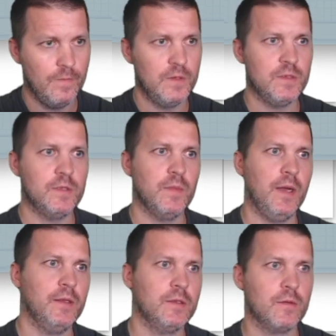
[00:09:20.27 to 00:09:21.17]
This is
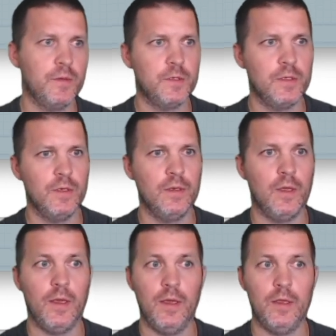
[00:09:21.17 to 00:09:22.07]
my description,
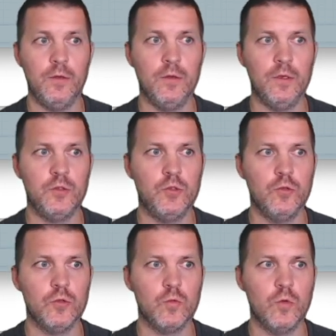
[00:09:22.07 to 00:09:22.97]
and you're gonna
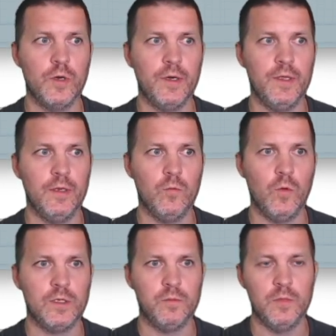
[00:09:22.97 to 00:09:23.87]
choose where in
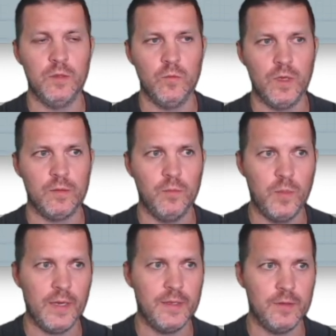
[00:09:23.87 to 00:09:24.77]
what in what
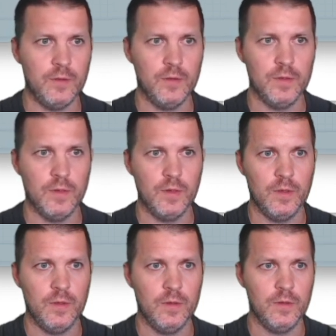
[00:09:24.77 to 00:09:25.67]
bucket you're gonna
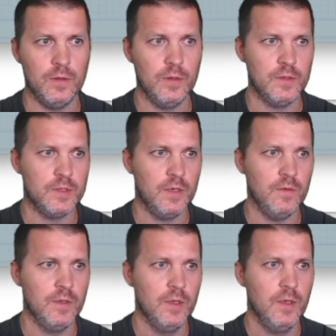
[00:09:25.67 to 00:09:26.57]
you're gonna save it.